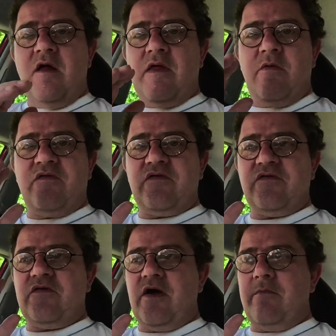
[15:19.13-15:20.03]
There was
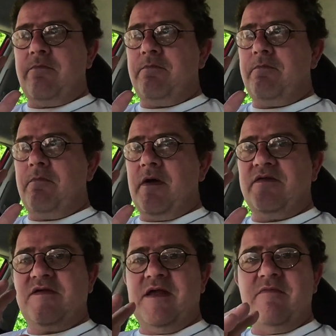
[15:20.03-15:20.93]
just like a,
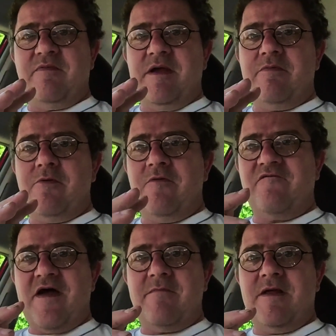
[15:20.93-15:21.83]
a team of people,
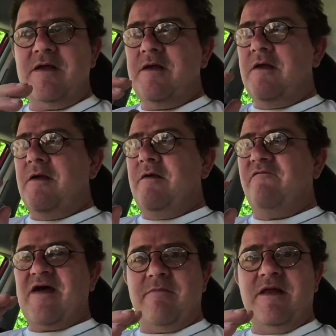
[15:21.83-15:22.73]
family,
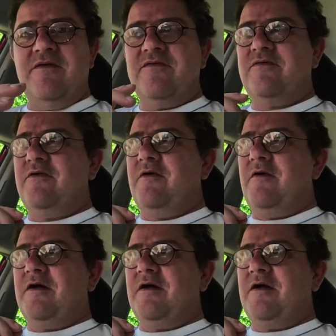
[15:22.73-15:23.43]
families.